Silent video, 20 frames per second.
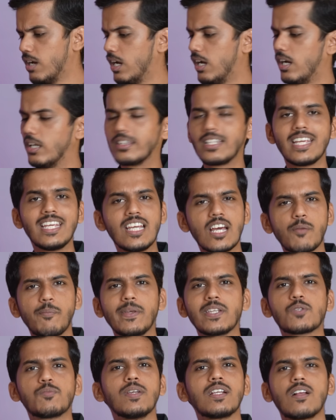The
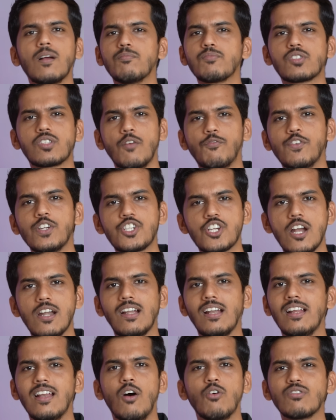earpiece becomes
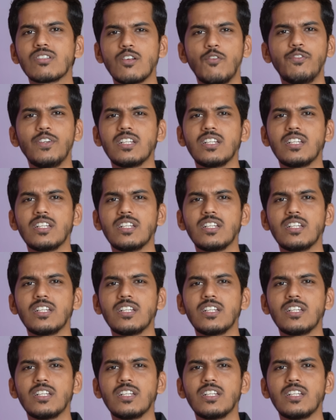sufficiently loud.